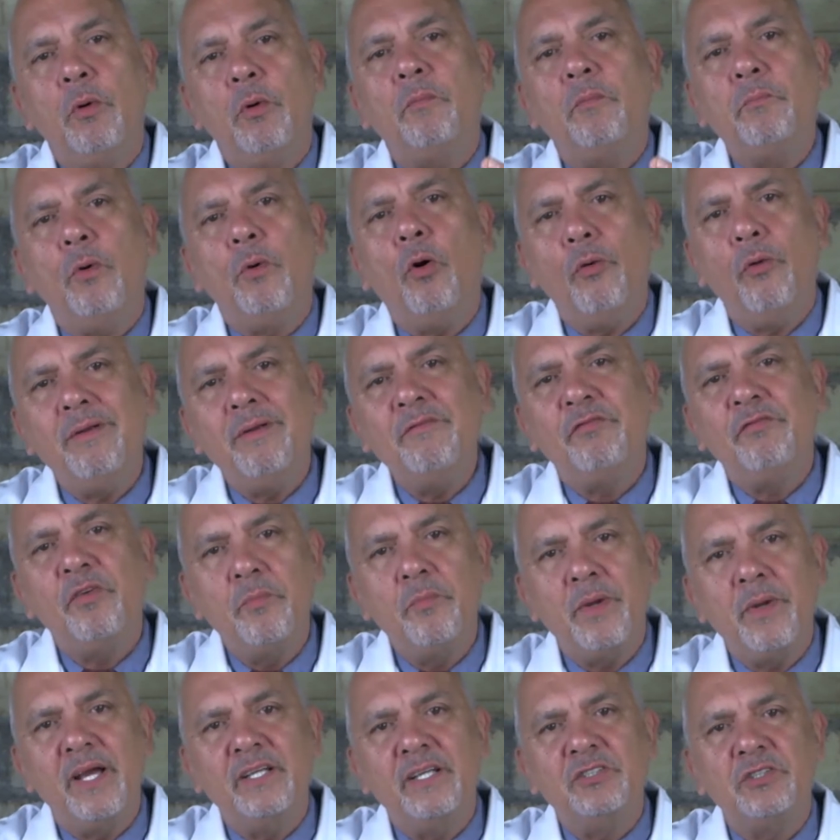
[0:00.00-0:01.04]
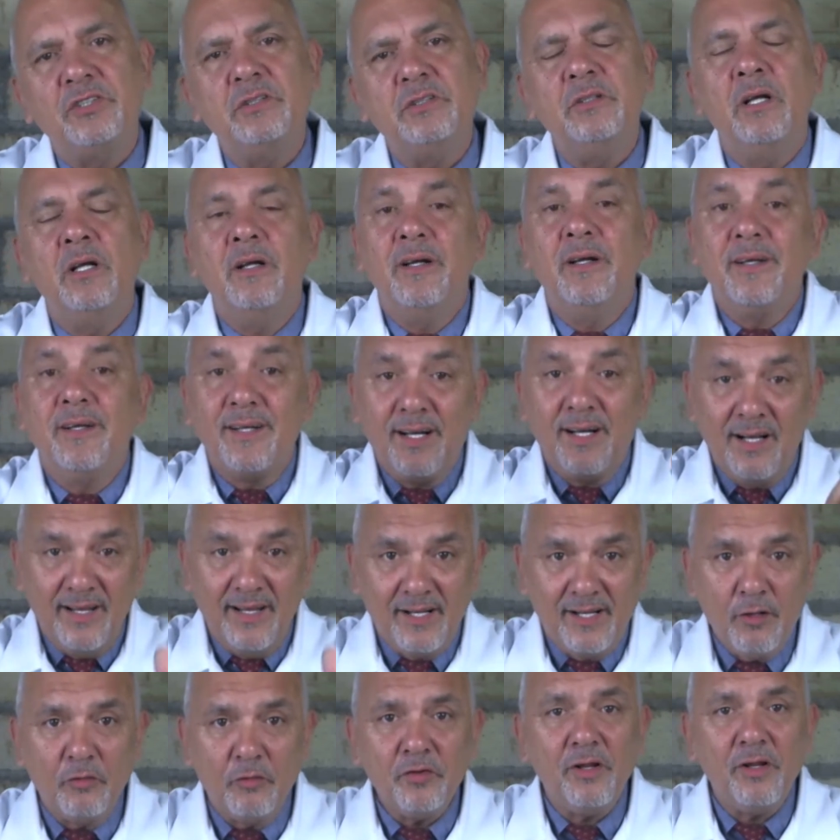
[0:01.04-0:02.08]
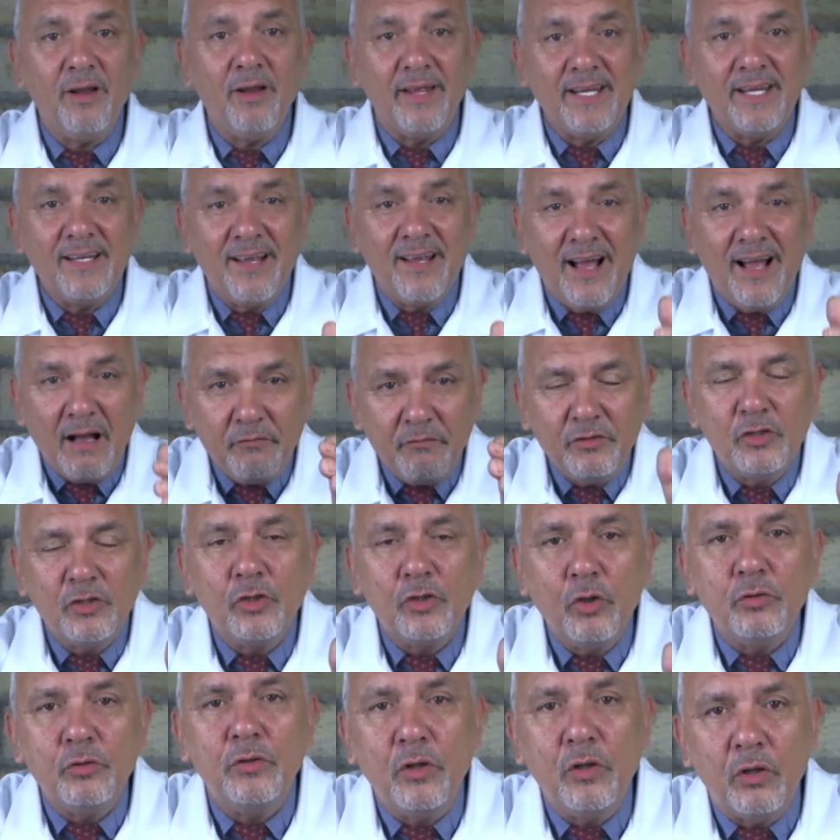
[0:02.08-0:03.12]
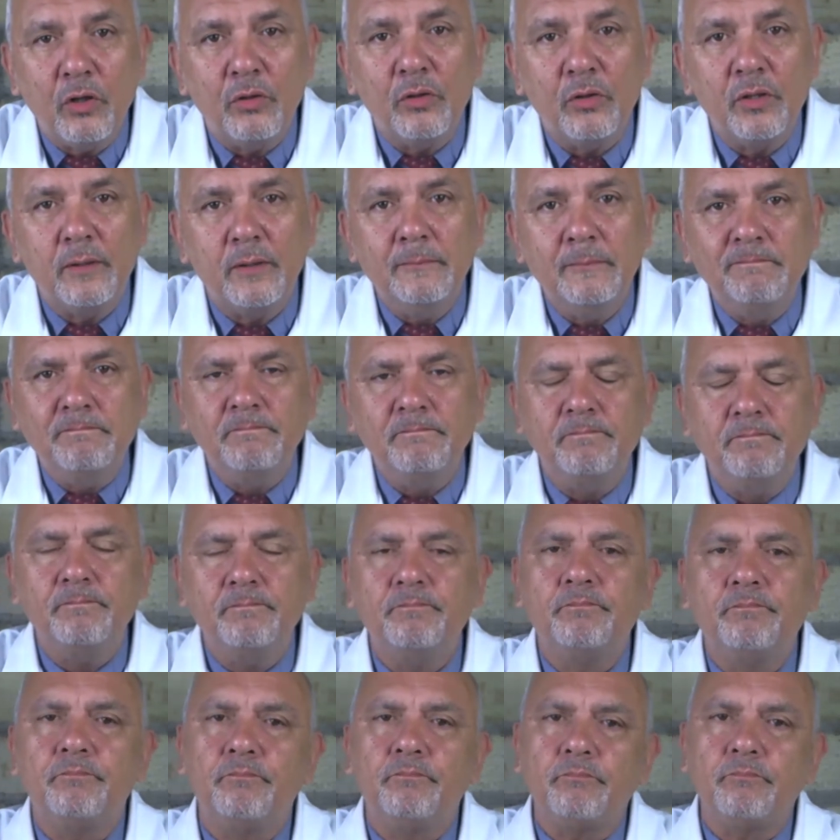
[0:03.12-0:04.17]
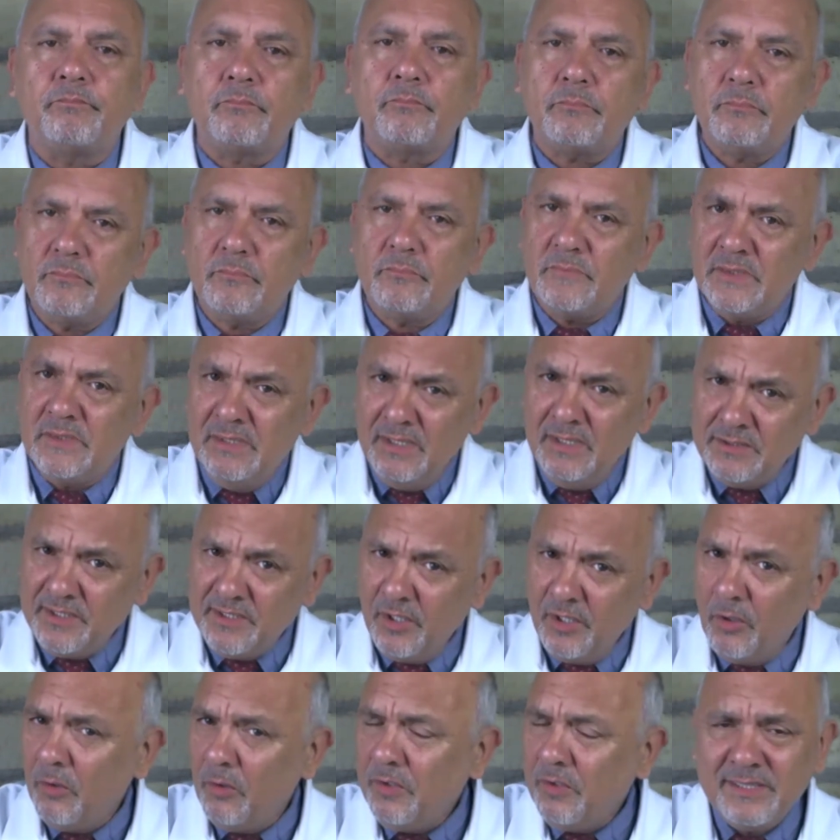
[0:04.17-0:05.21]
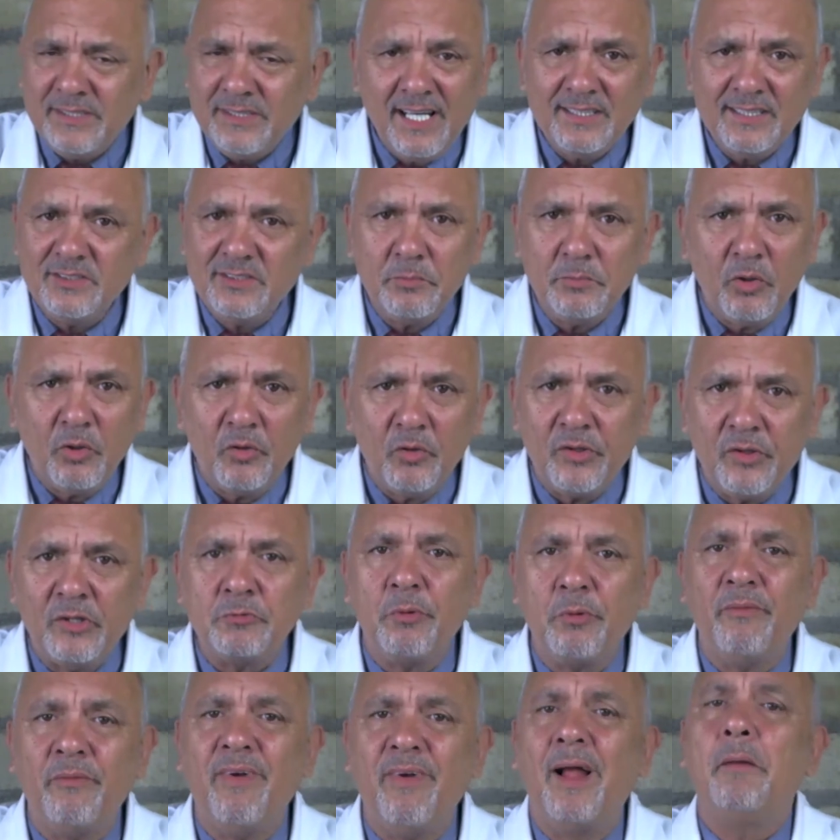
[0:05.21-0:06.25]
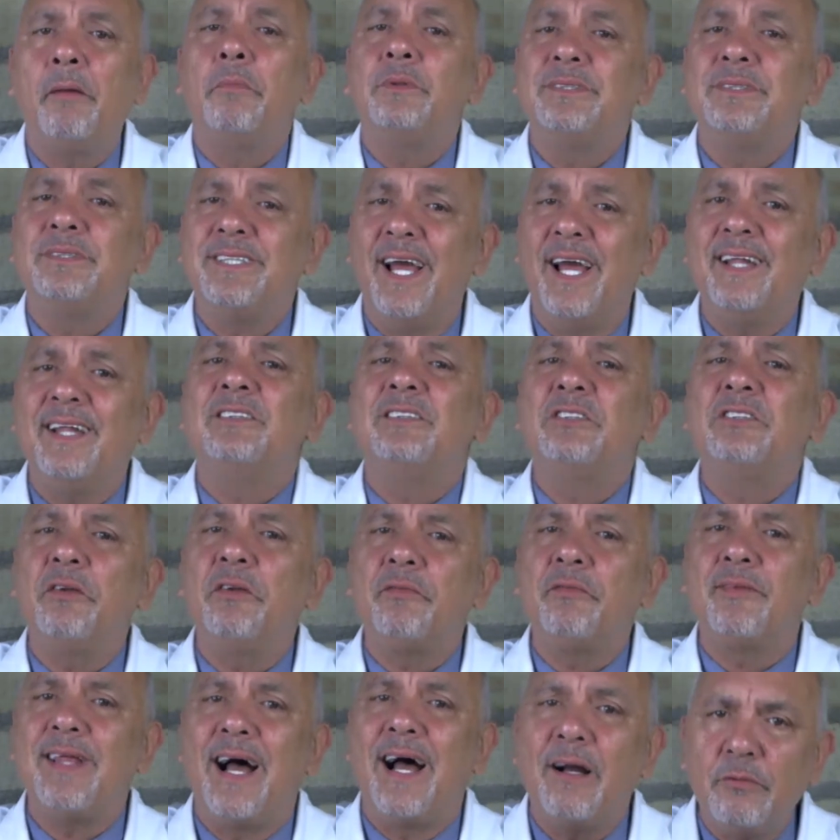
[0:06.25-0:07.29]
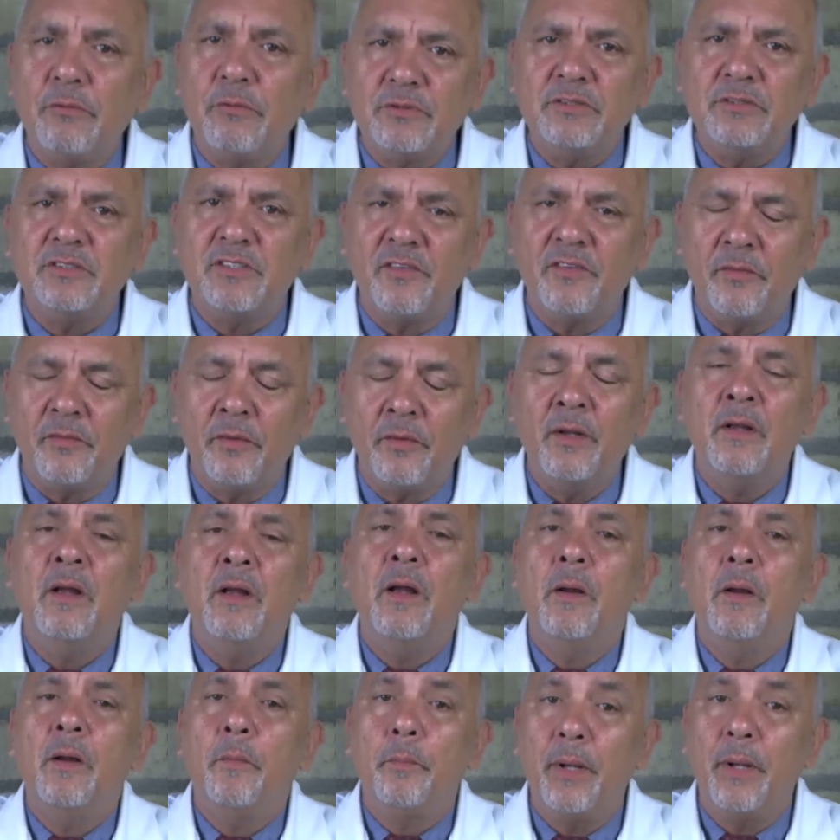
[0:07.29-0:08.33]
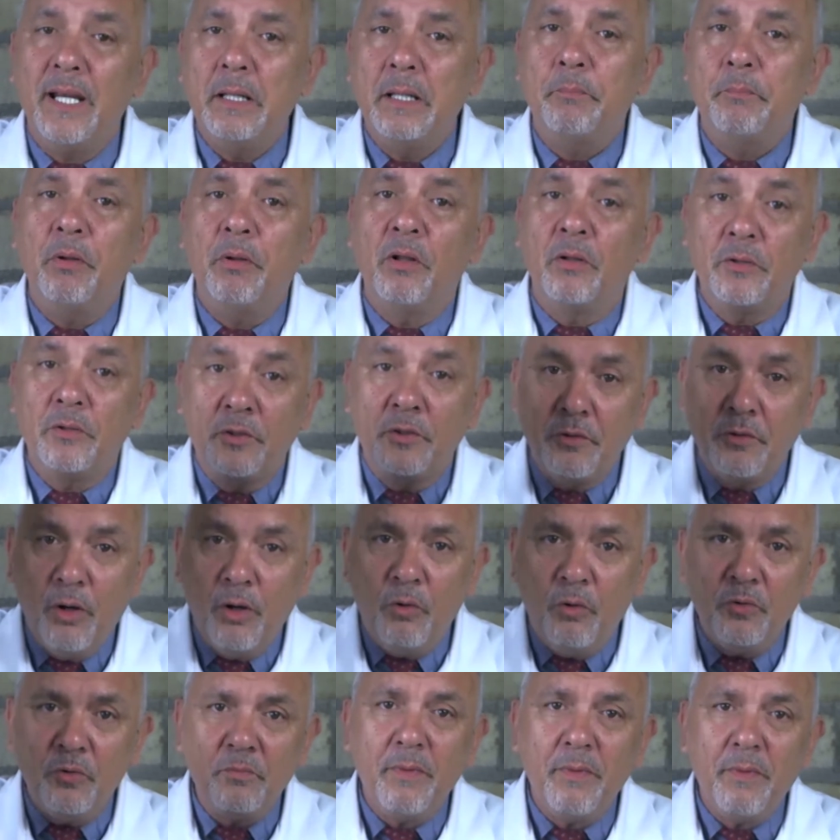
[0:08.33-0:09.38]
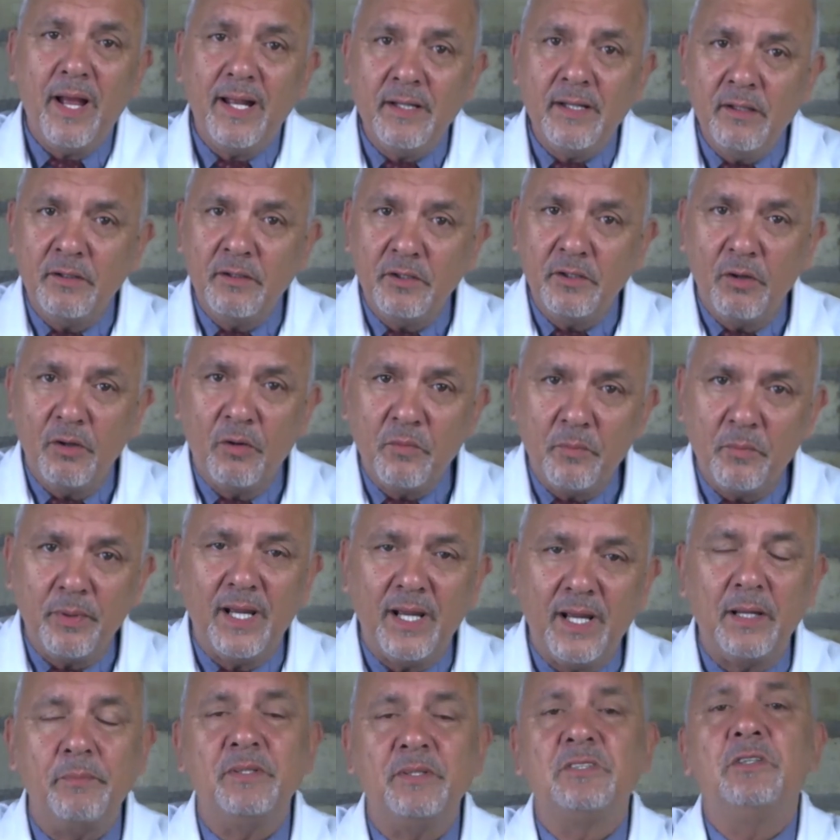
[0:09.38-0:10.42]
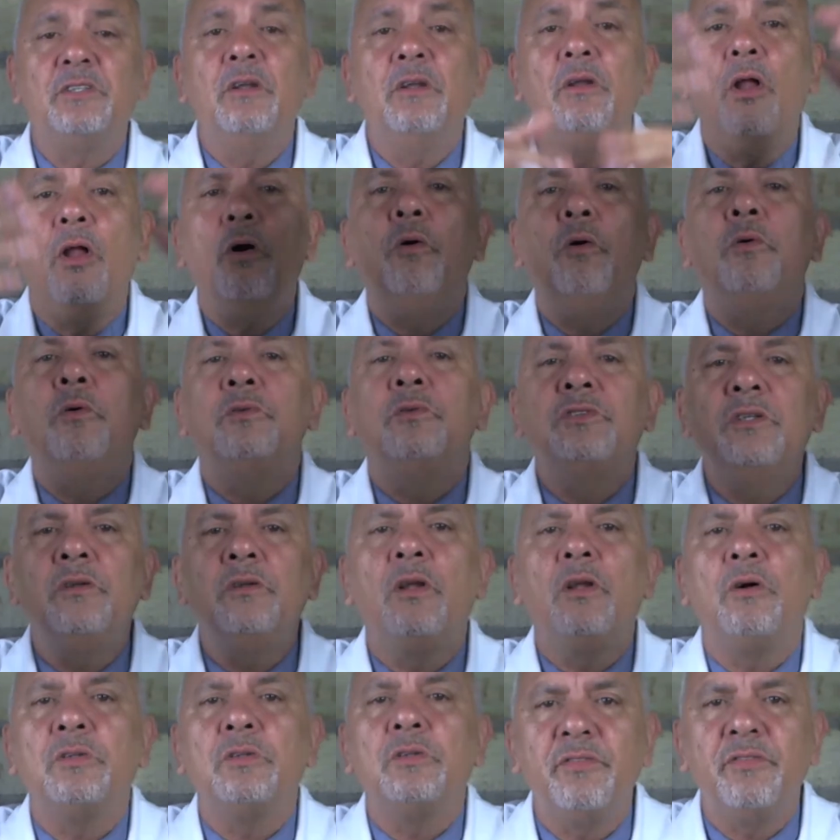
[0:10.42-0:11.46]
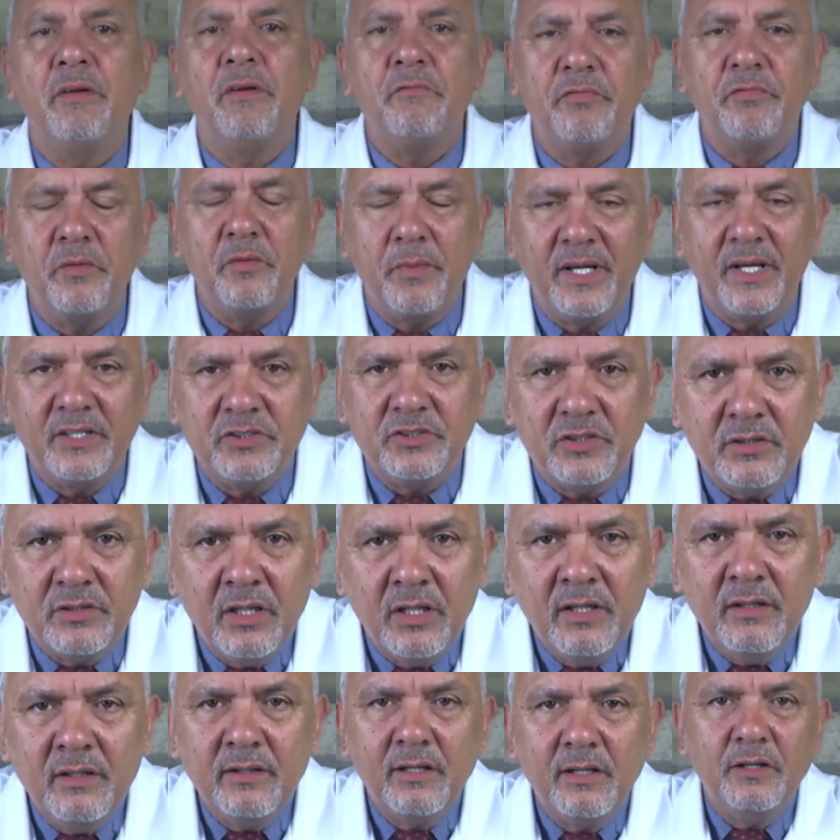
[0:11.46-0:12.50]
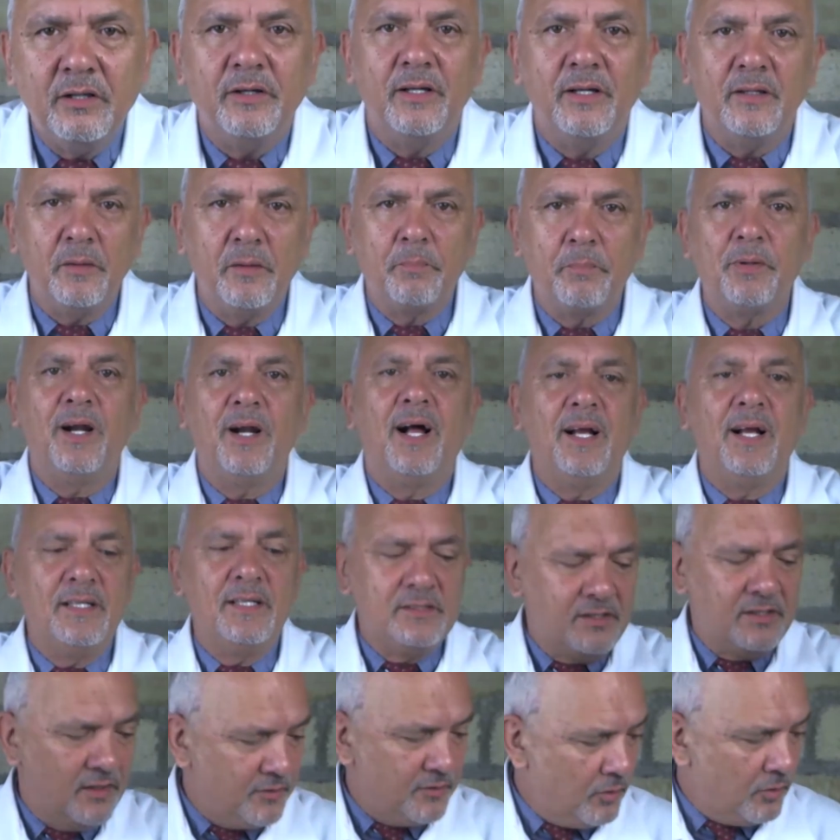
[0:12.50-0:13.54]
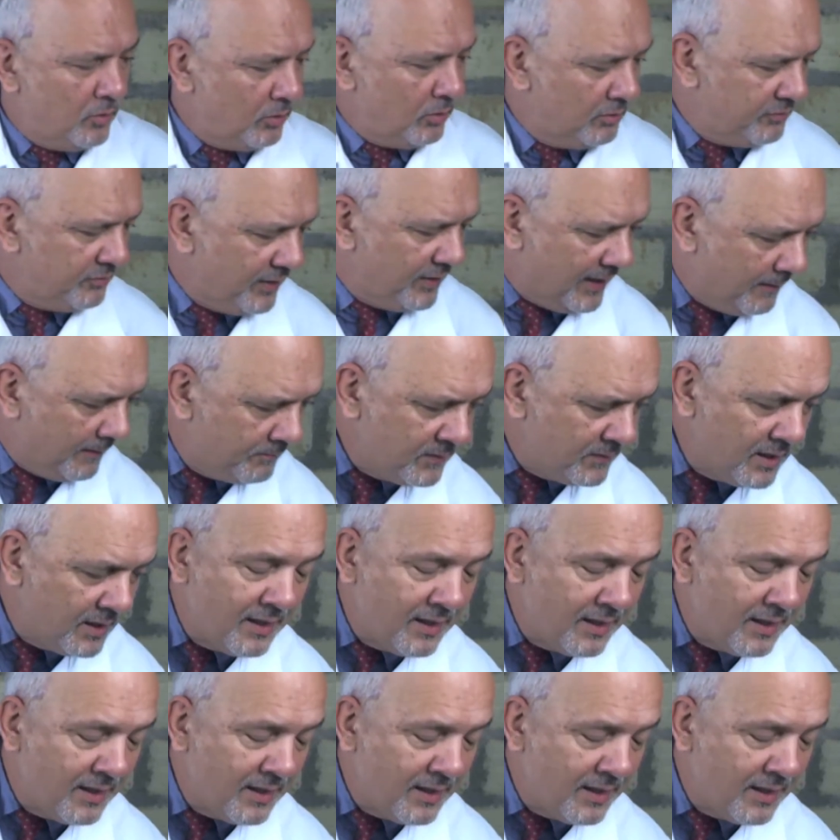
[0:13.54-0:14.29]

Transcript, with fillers: want more information, click on the link, have a good look. You see all the testimonials. We've helped tens of thousands of people, grown men, young babies. Loads and loads of information, including the price and all of that.